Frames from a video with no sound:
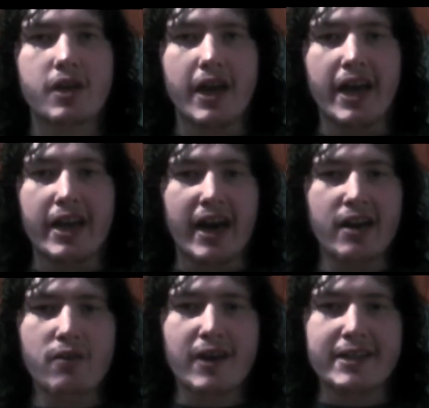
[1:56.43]
And I
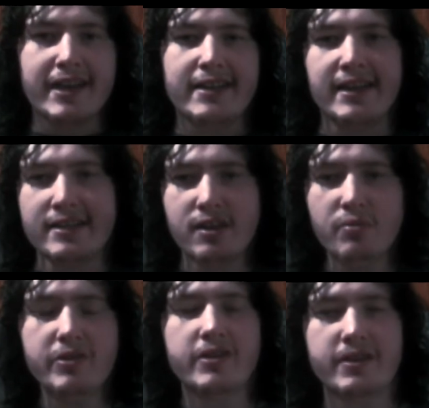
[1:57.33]
don't like that. That's
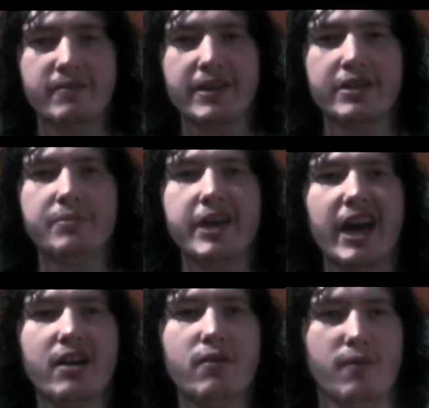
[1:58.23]
almost uh, like to me,
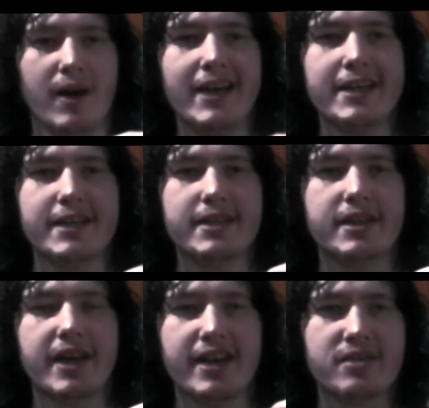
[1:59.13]
I don't like
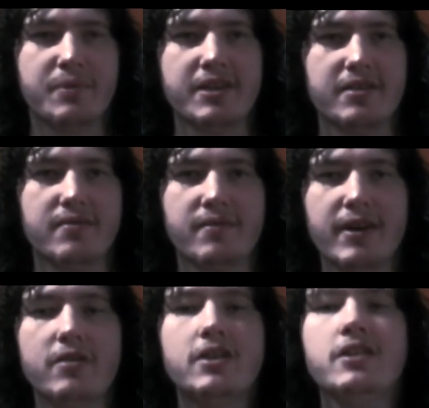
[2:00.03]
expo
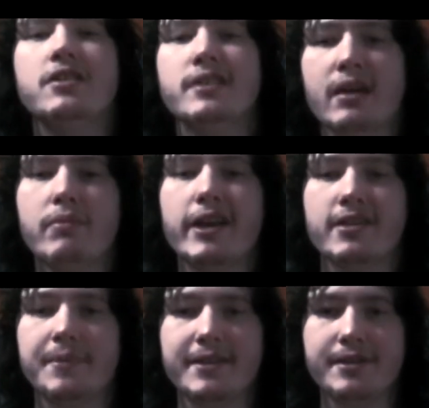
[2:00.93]
well, some
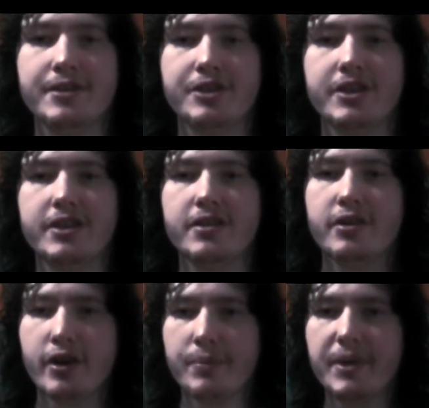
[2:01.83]
exposition could